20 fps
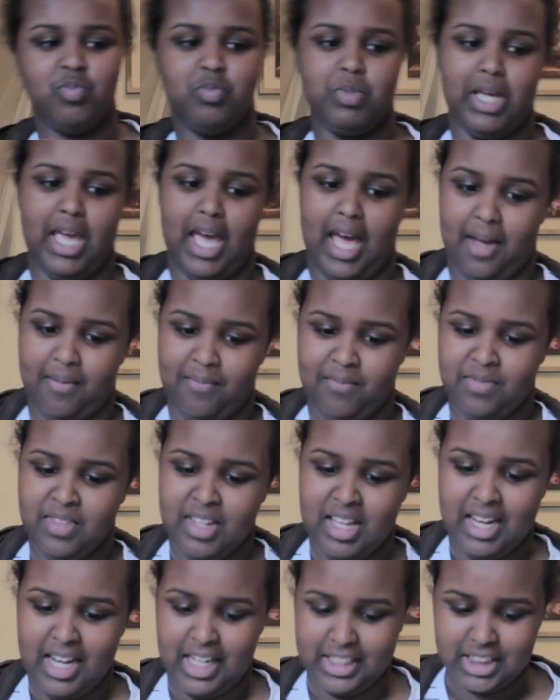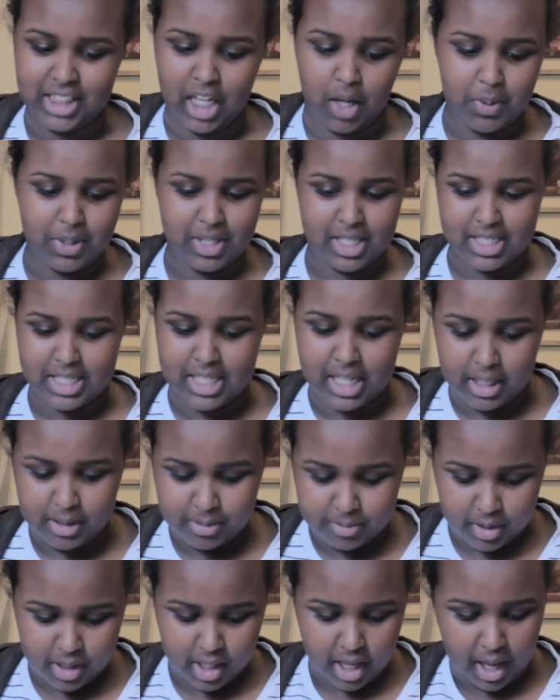But yeah, let's start with this
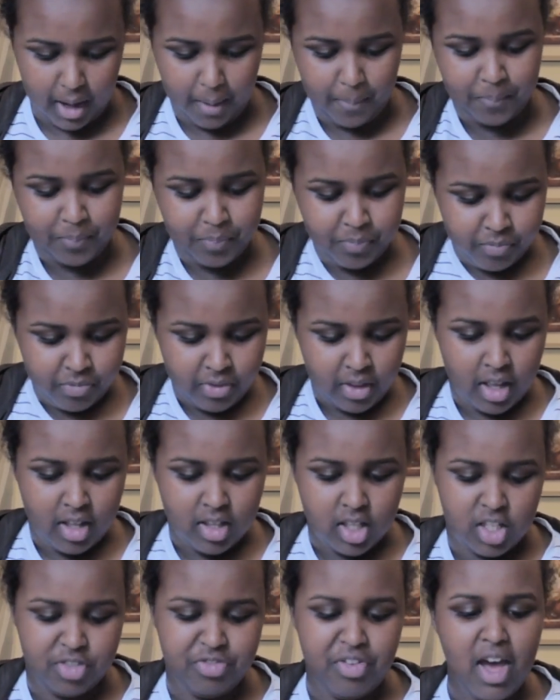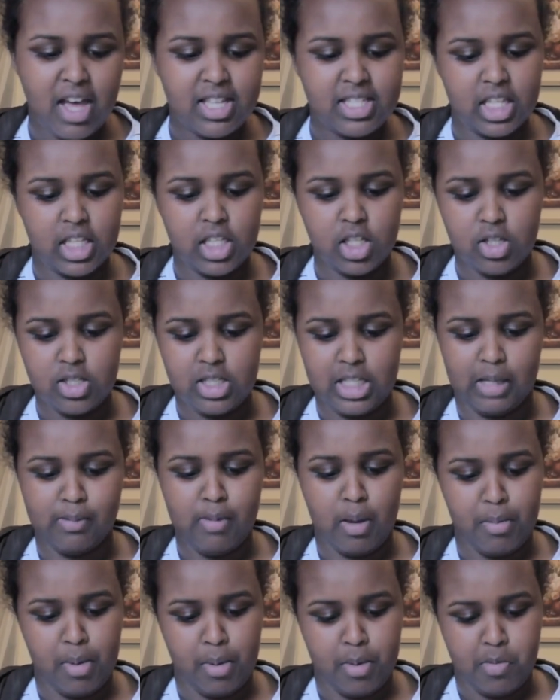now. Okay. The first thing you see
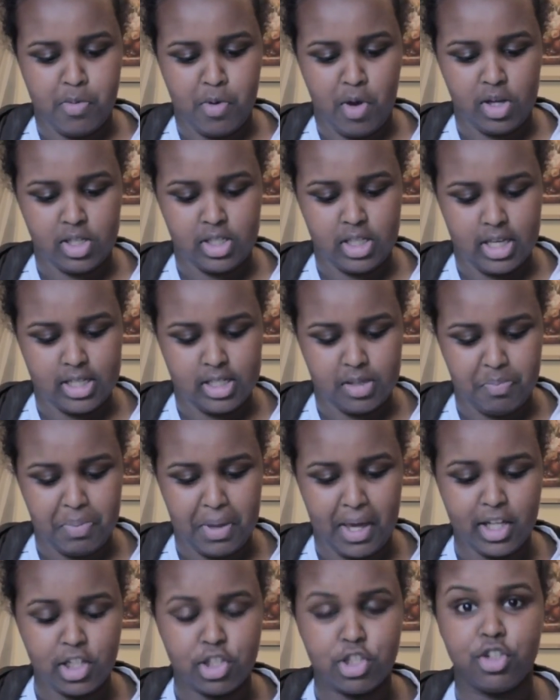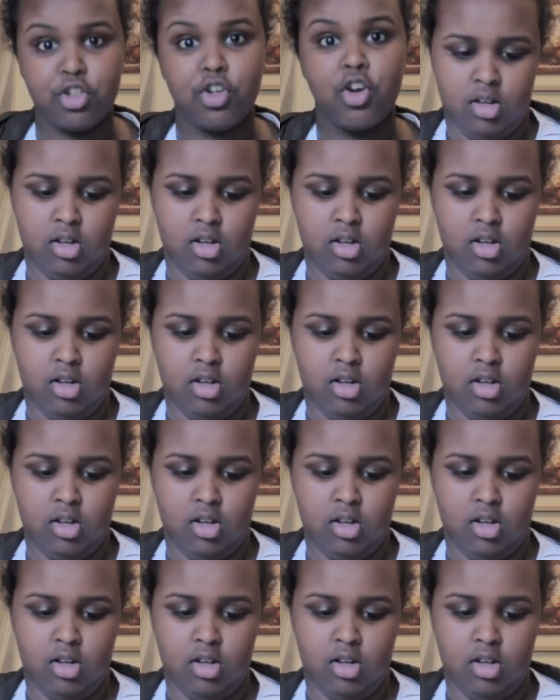in my memory box is a picture.